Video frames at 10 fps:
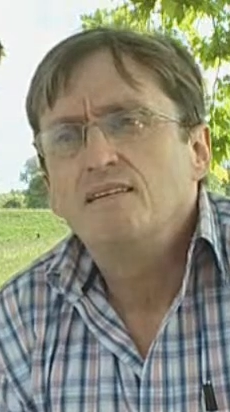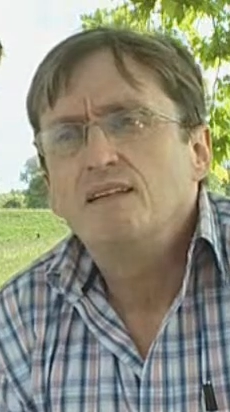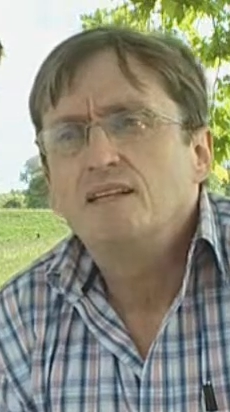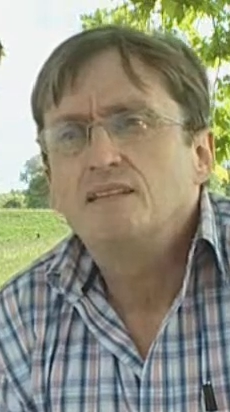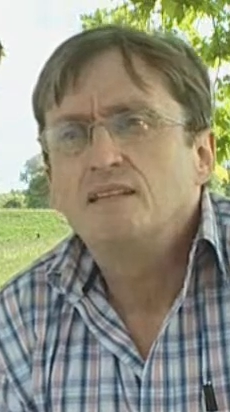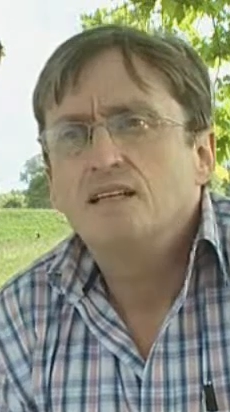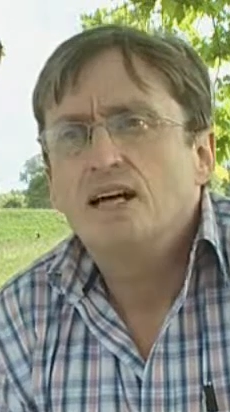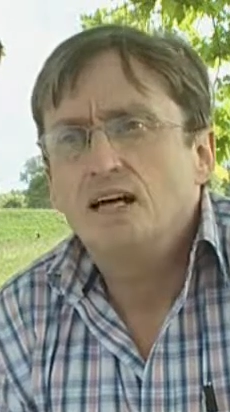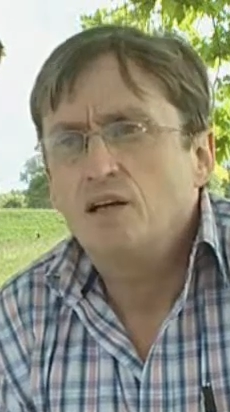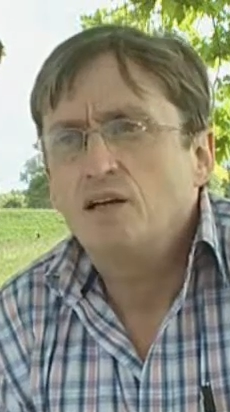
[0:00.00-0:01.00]
that
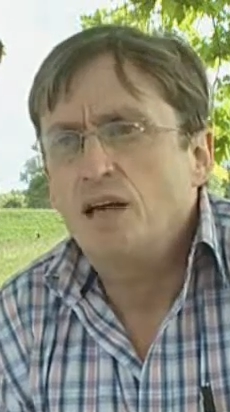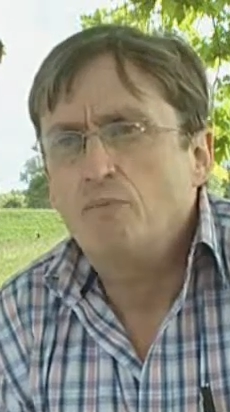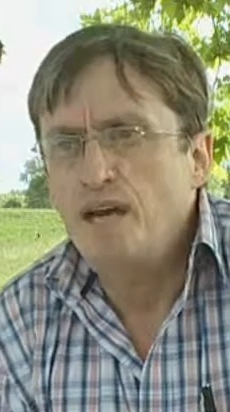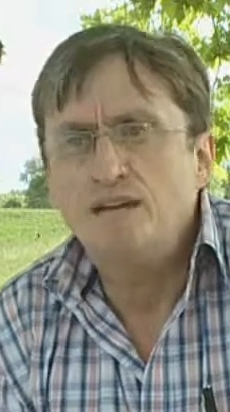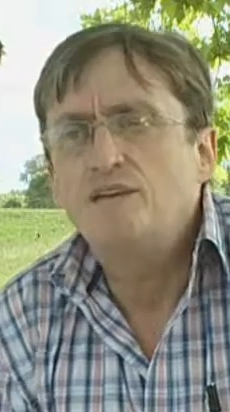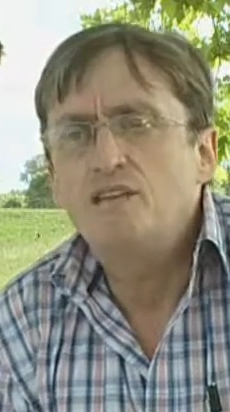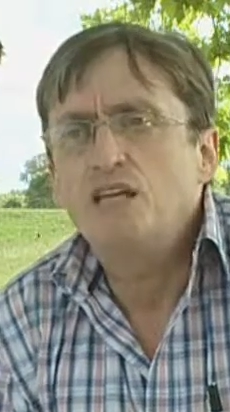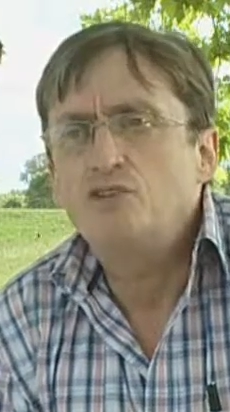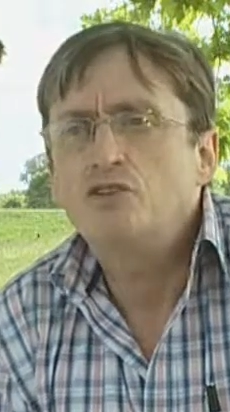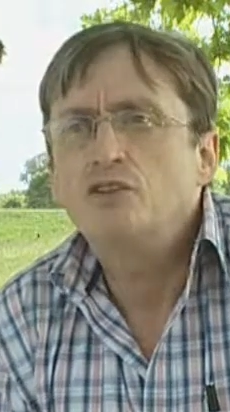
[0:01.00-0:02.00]
I abandoned
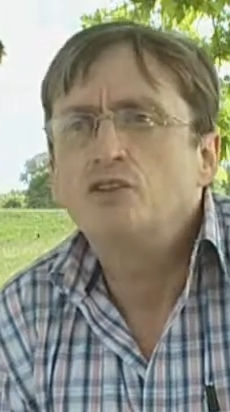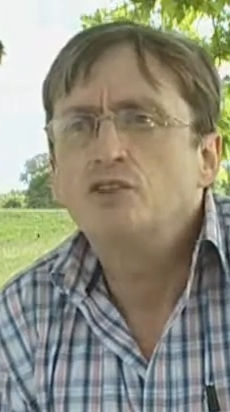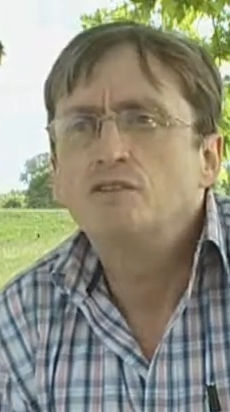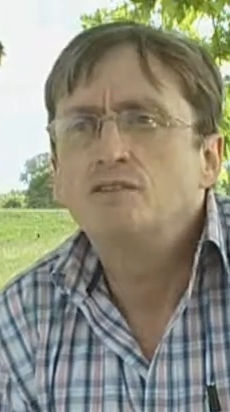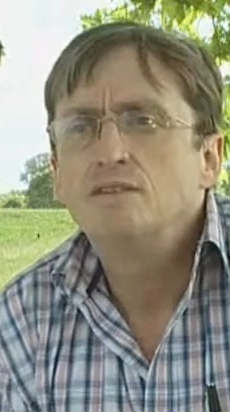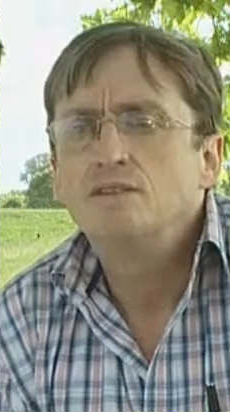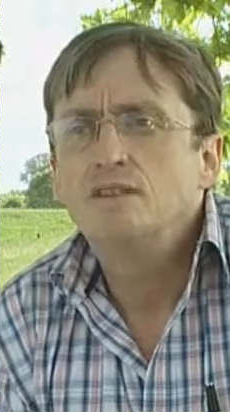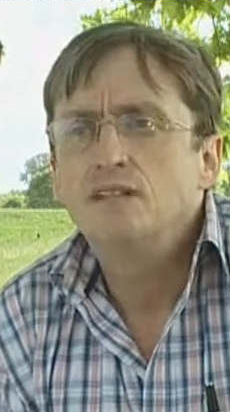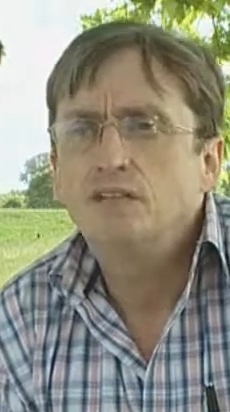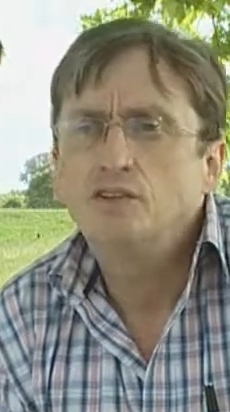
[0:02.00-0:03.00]
that search
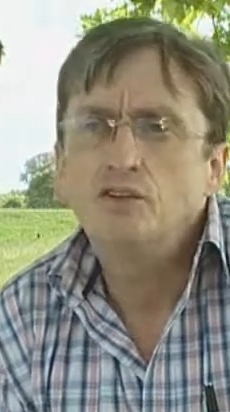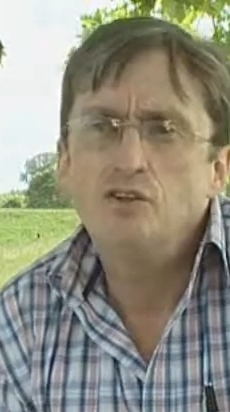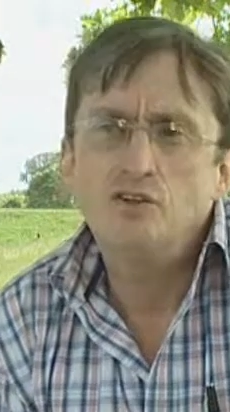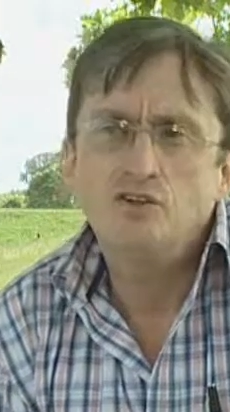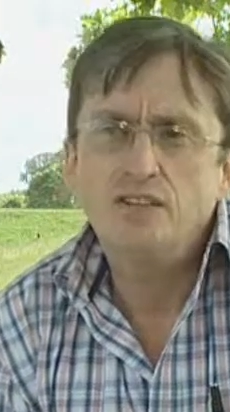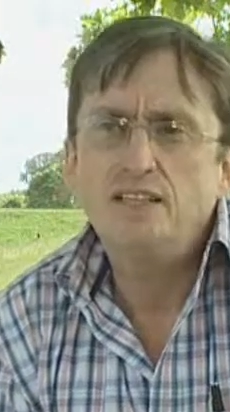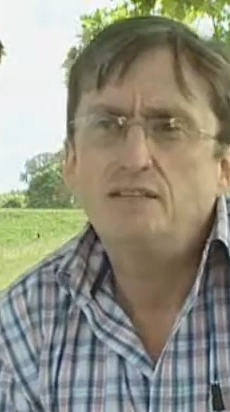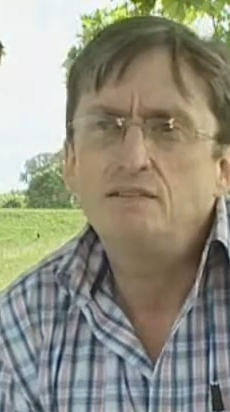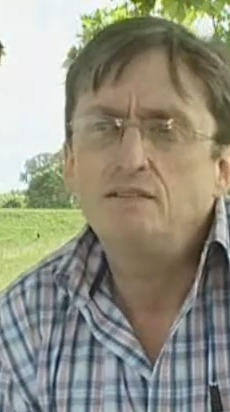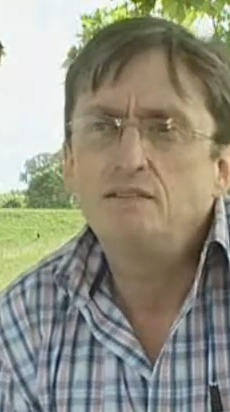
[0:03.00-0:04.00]
and turned to
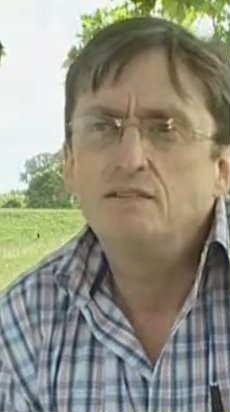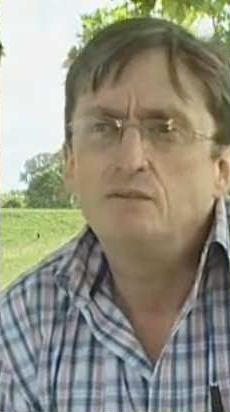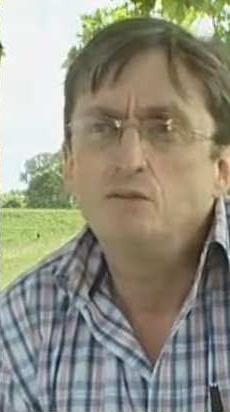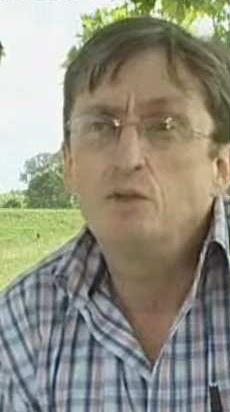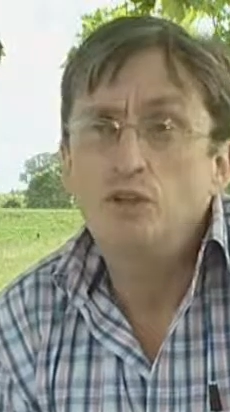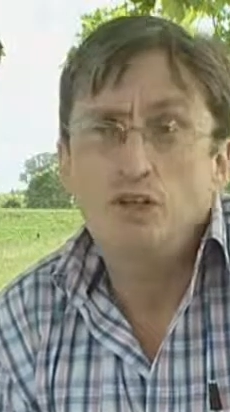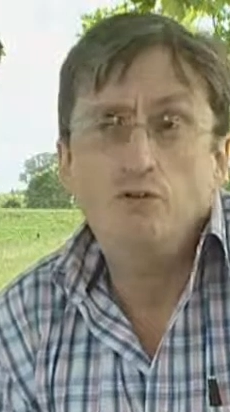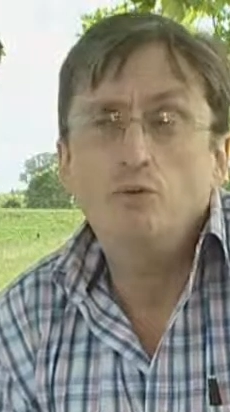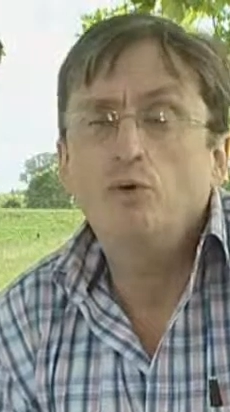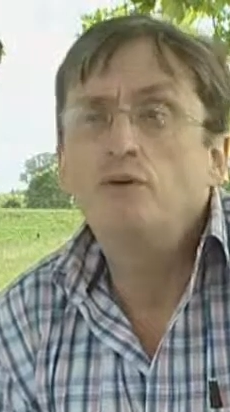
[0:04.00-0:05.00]
science, which I
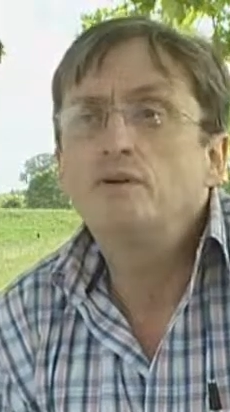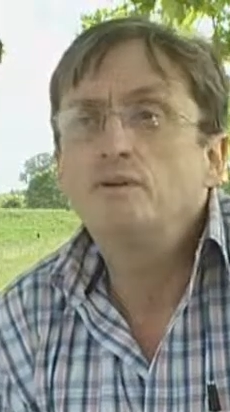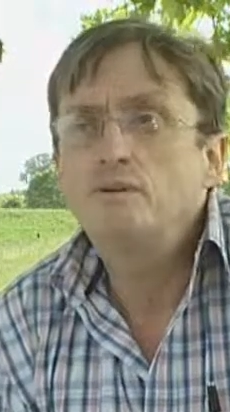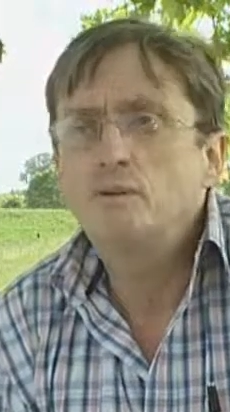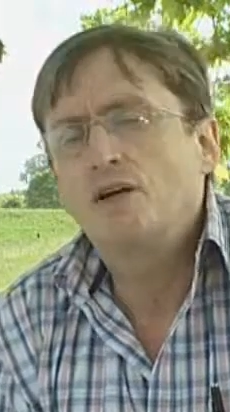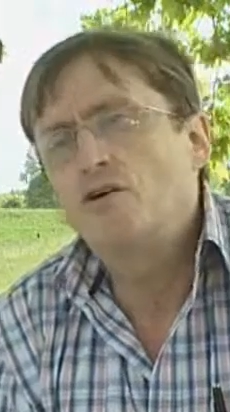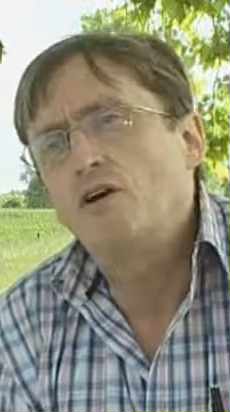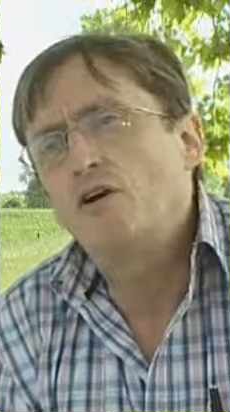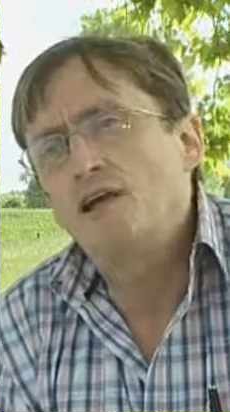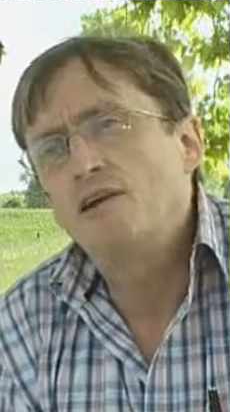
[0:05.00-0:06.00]
thought, quite
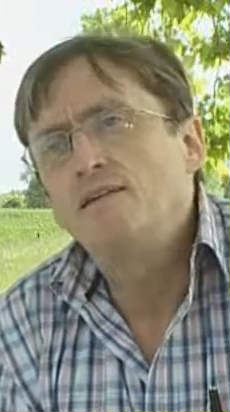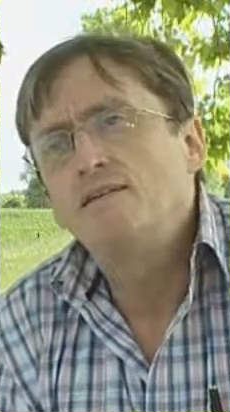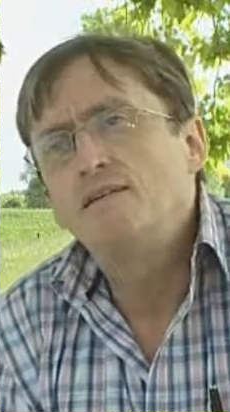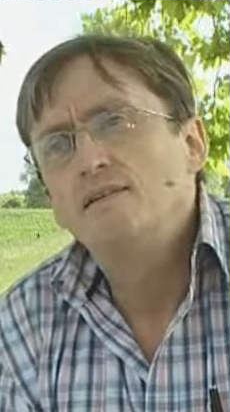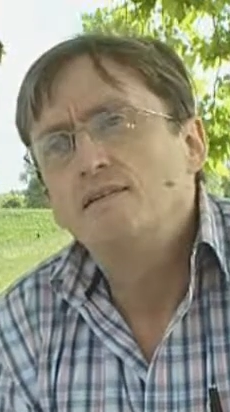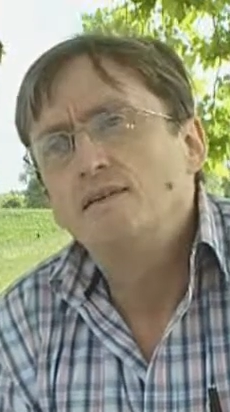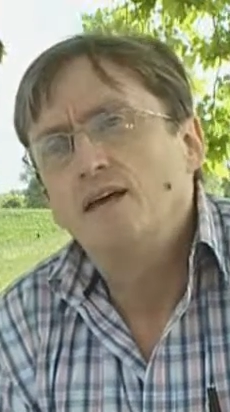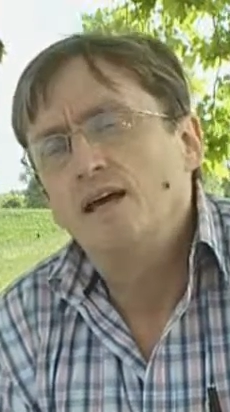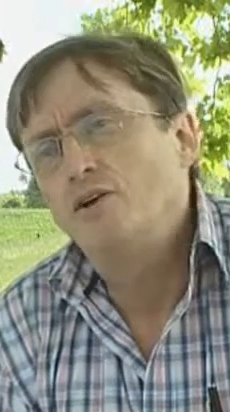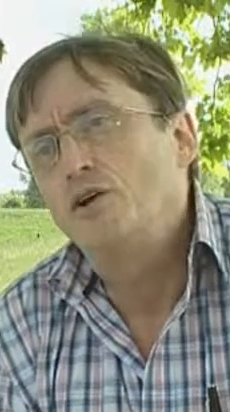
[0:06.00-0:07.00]
wrongly,
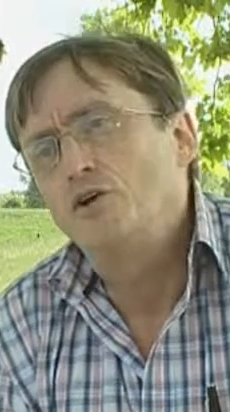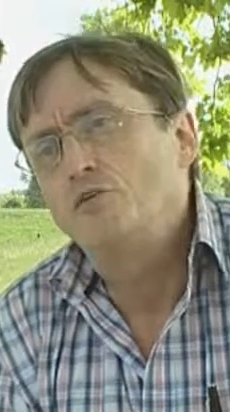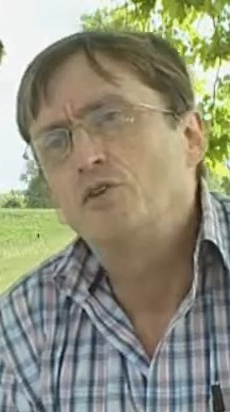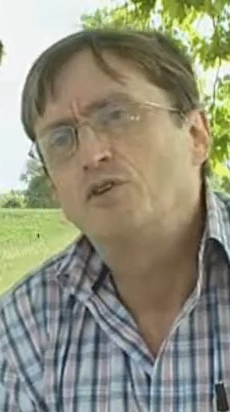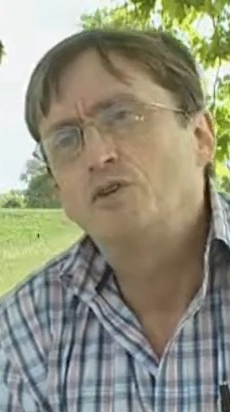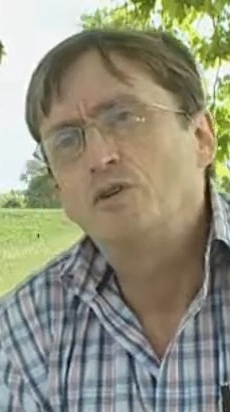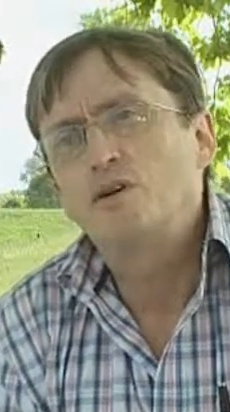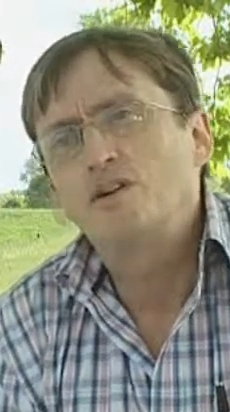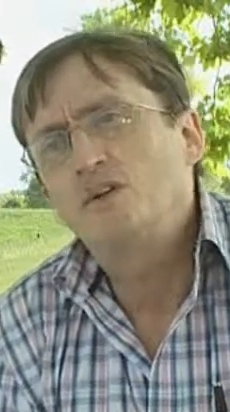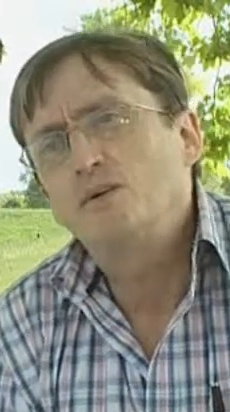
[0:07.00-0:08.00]
had no spiritual
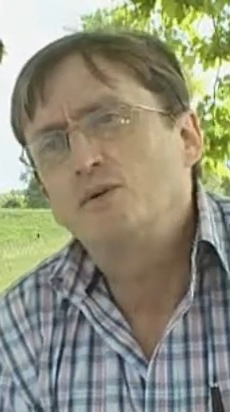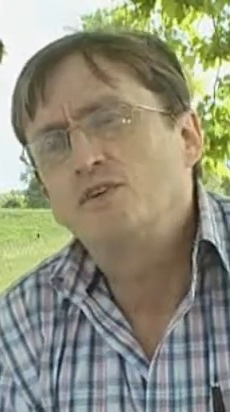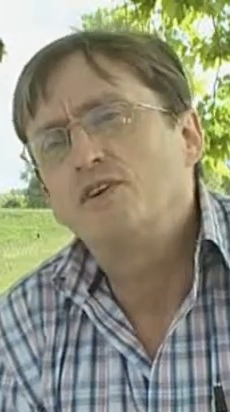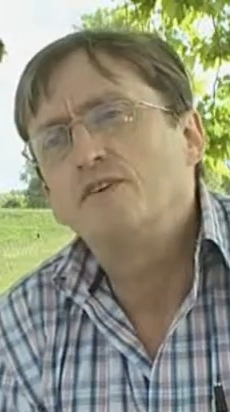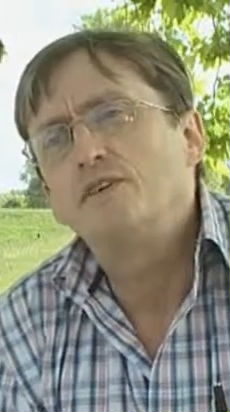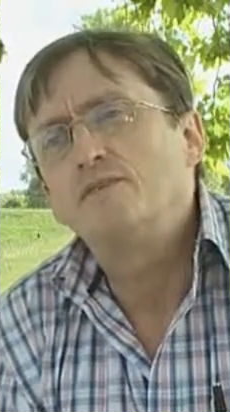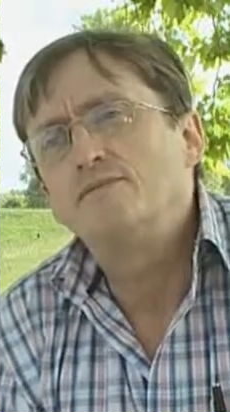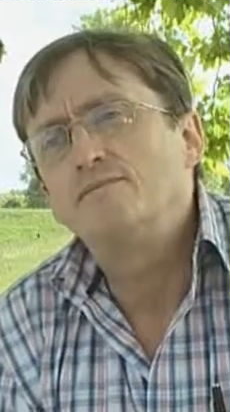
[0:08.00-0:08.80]
content whatsoever.